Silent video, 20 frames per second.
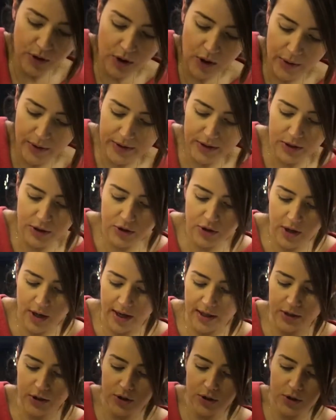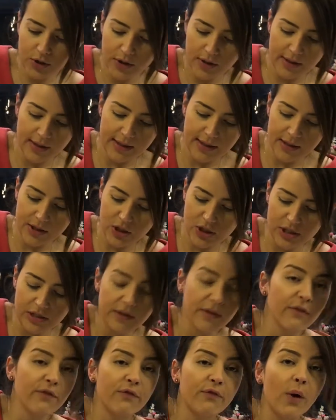you're going to try and do is just
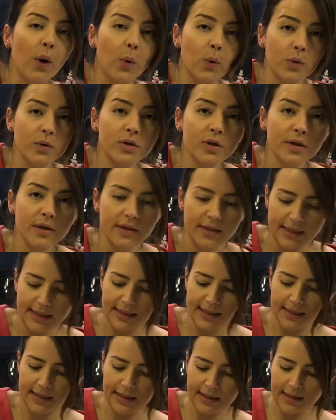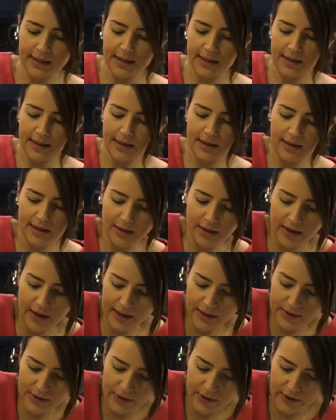fold this in,
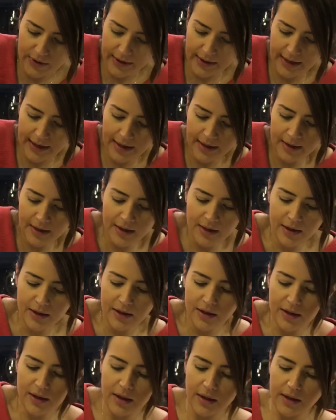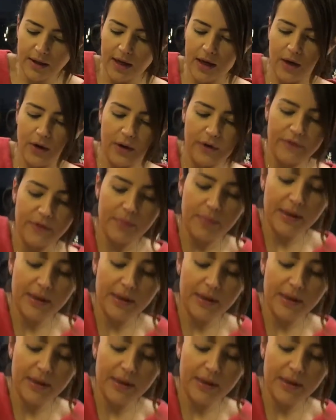like so, okay? Now if you